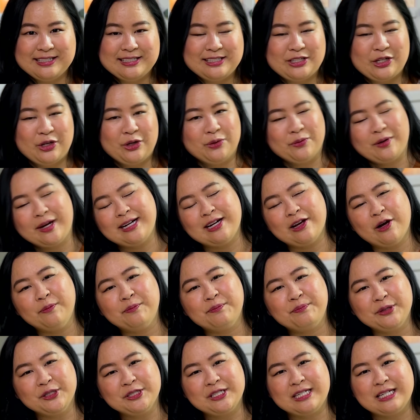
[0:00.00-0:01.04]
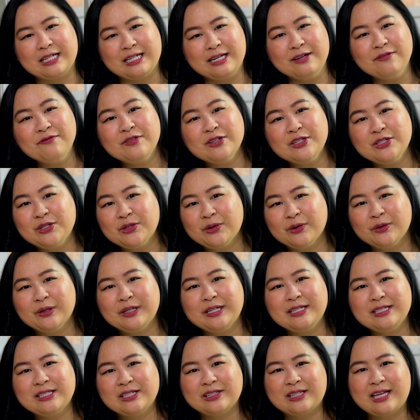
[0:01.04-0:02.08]
So right now I'm building an
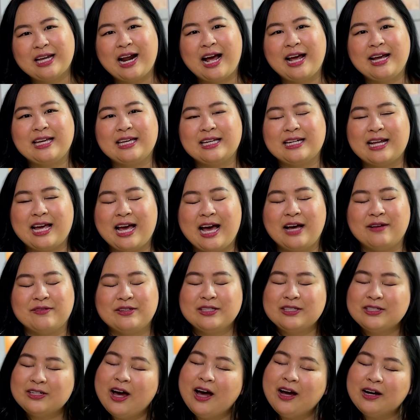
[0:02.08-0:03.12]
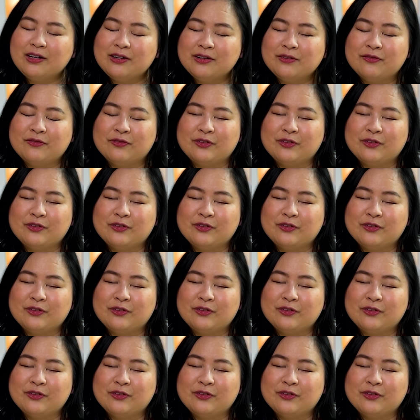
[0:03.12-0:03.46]
inventory so that I can have stock